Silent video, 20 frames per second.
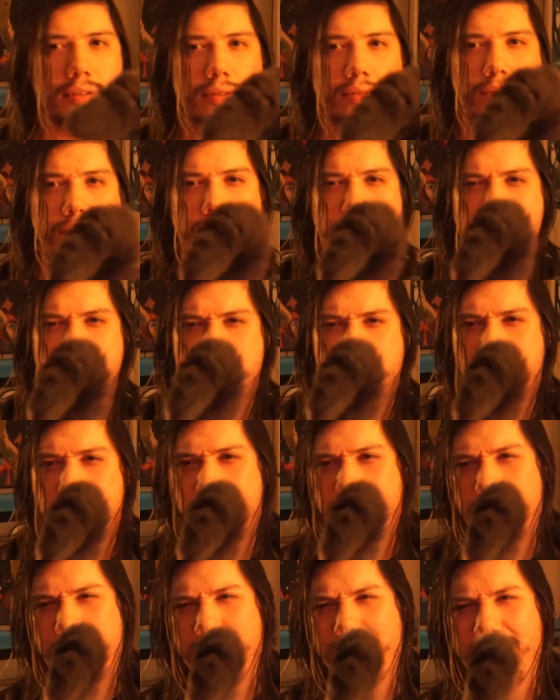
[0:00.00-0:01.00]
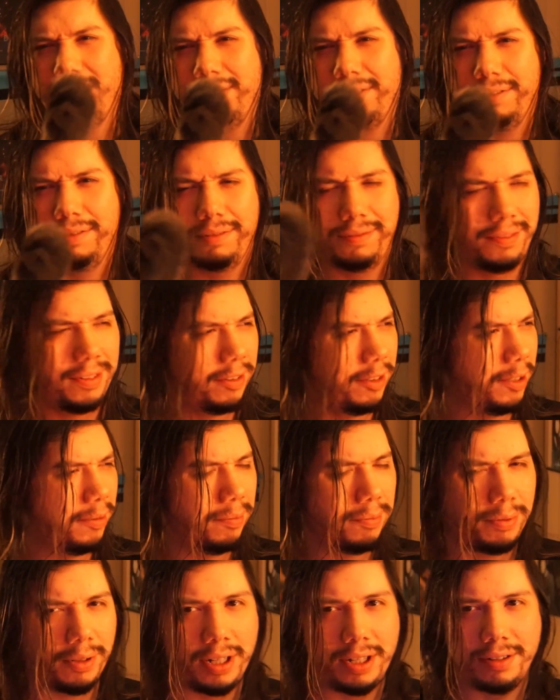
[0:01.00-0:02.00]
Oh, very, very
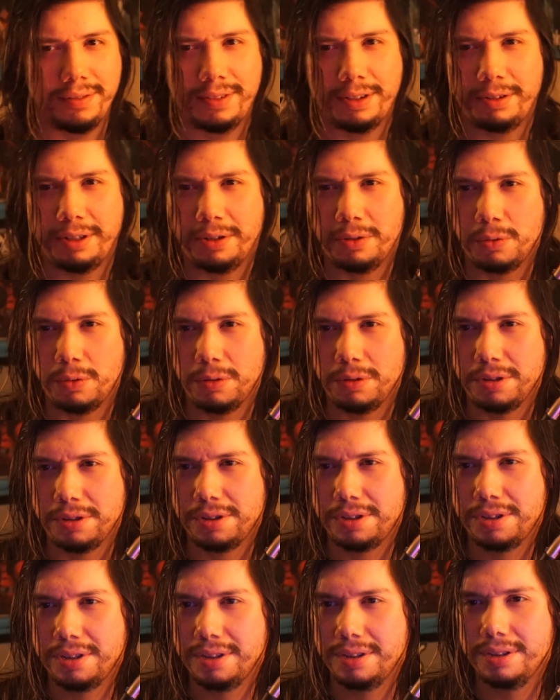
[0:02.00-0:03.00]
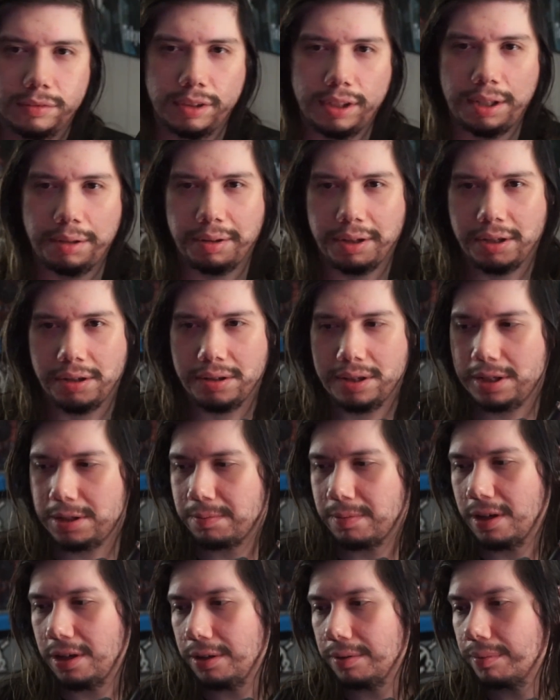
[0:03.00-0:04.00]
bright, very orange. There we go. That's
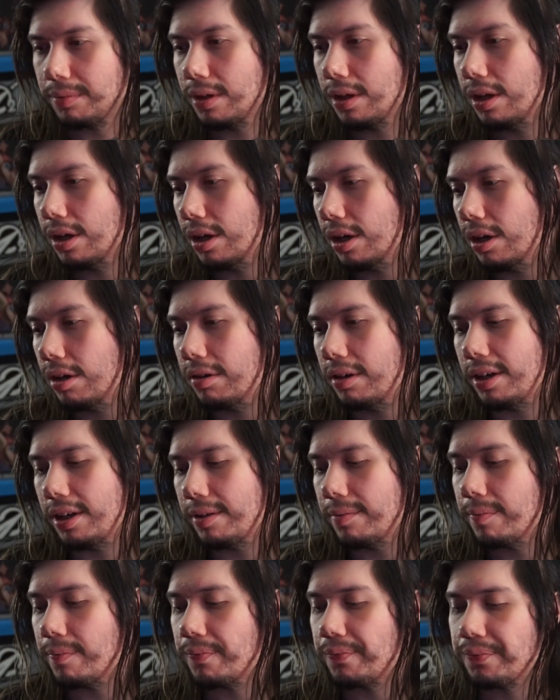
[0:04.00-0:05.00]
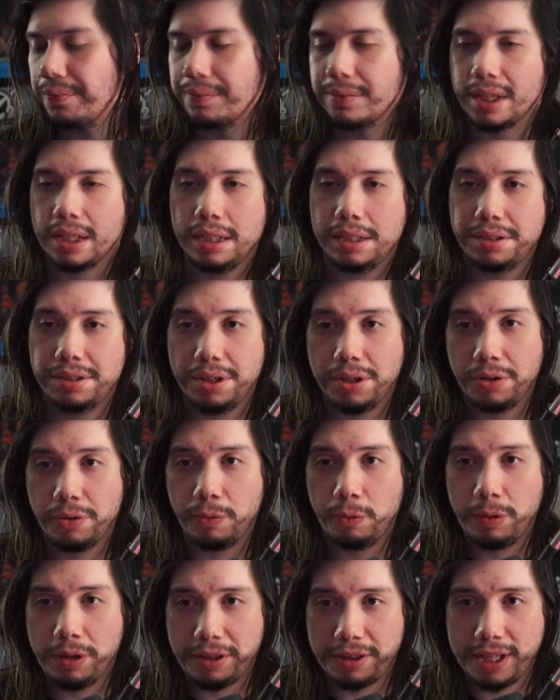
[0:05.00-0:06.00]
better. Alrighty. So
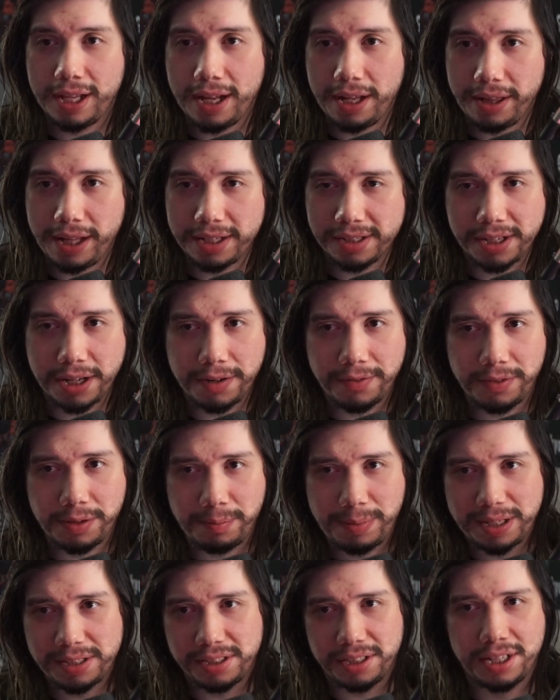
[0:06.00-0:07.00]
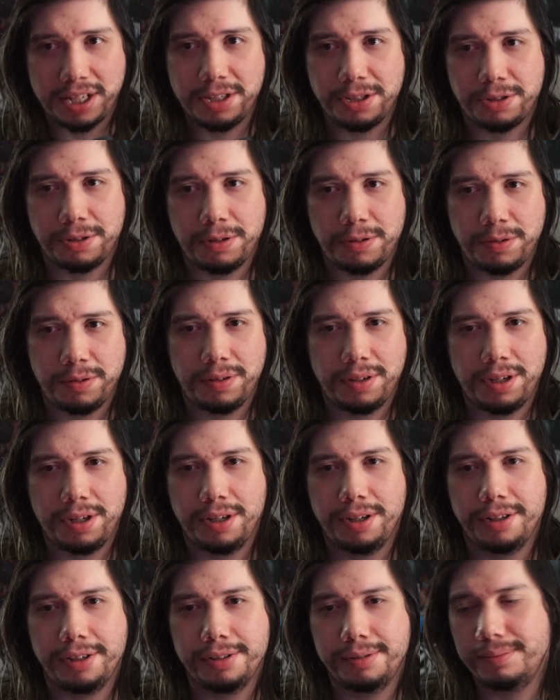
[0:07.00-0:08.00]
with that, that's kind of the basic intro,
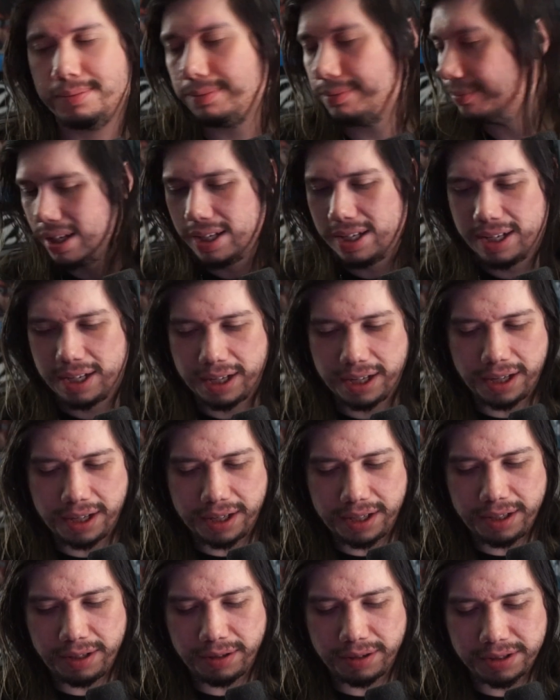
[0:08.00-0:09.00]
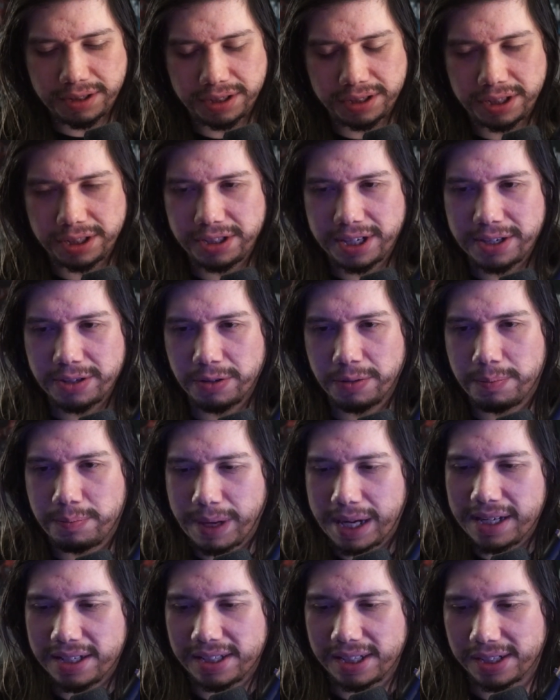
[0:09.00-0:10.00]
and you know, it's just the general
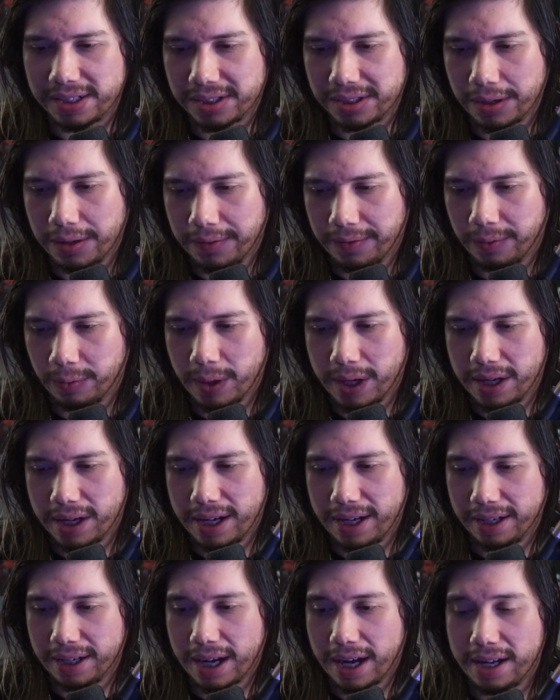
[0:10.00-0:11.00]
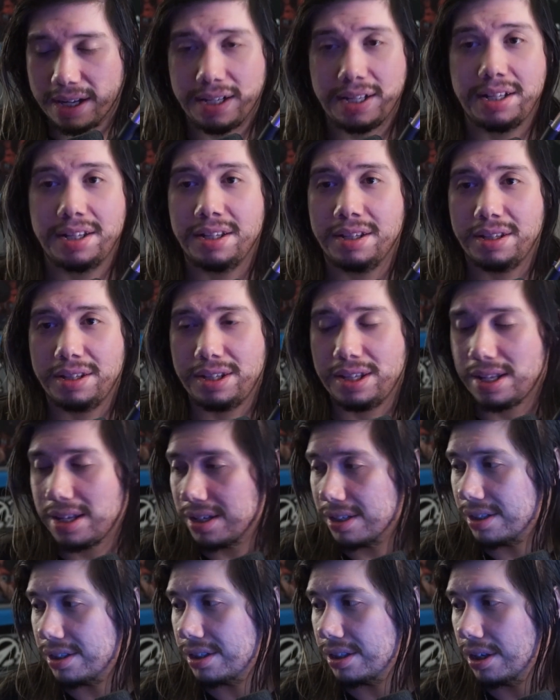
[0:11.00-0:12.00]
basics of what I got in
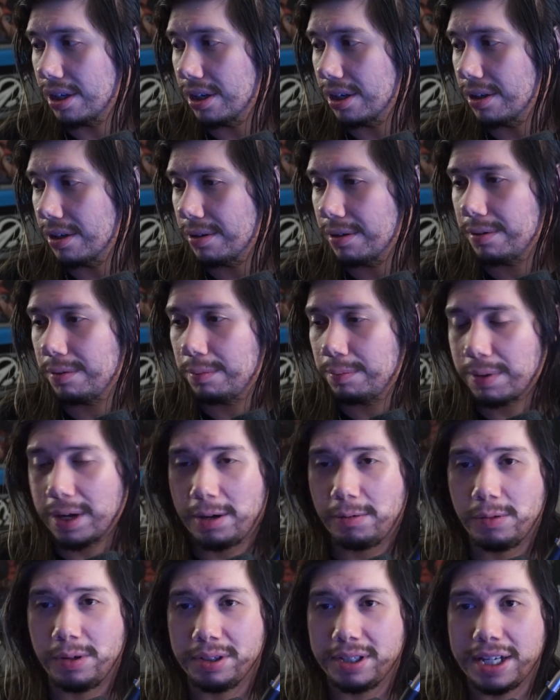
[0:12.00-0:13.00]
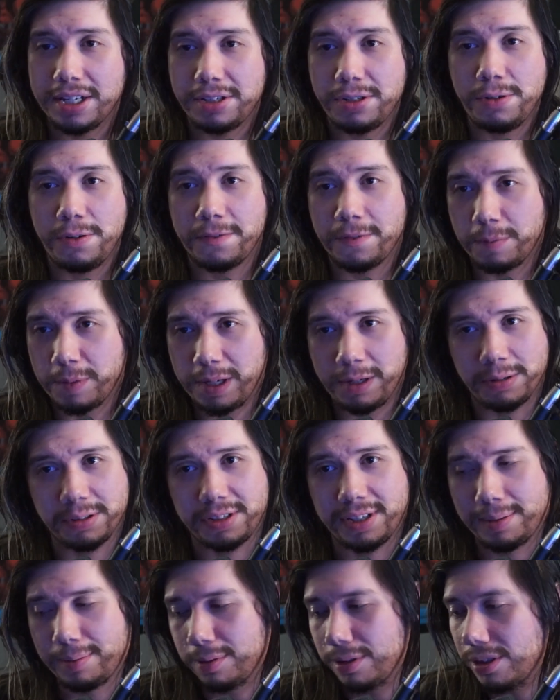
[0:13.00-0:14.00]
this buy one get two from Neo
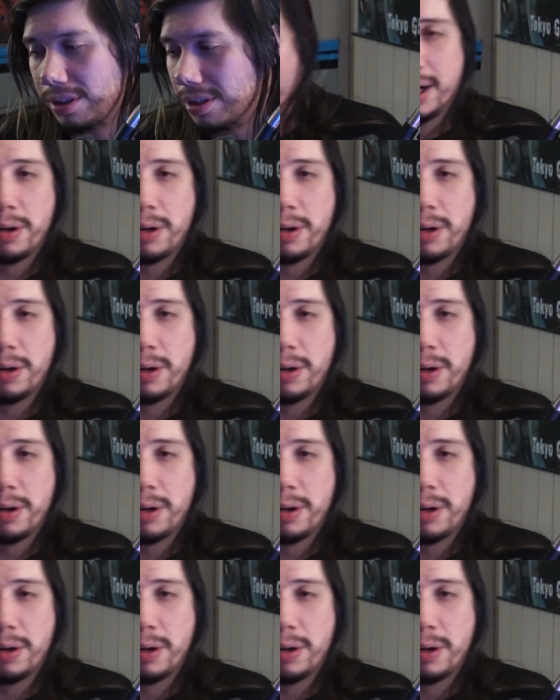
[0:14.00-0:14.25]
Sabers.